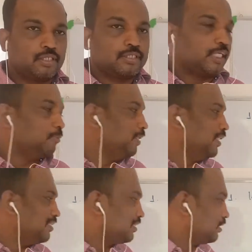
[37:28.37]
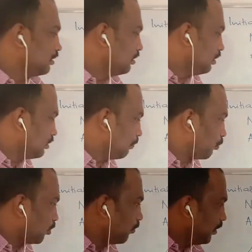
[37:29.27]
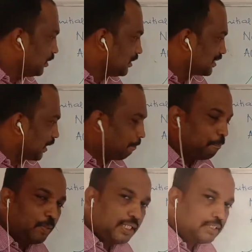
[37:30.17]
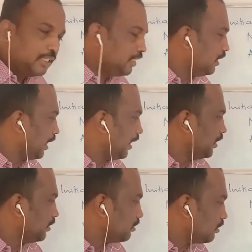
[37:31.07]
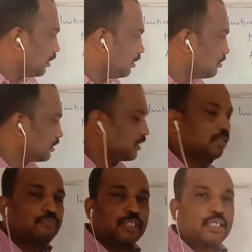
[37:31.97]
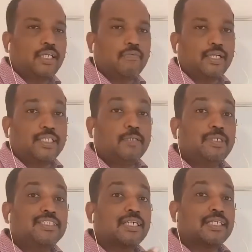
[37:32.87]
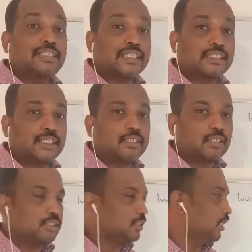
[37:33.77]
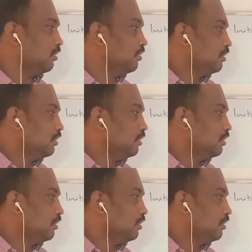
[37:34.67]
That means the probability is completely lying in significant level. That means rejecting region.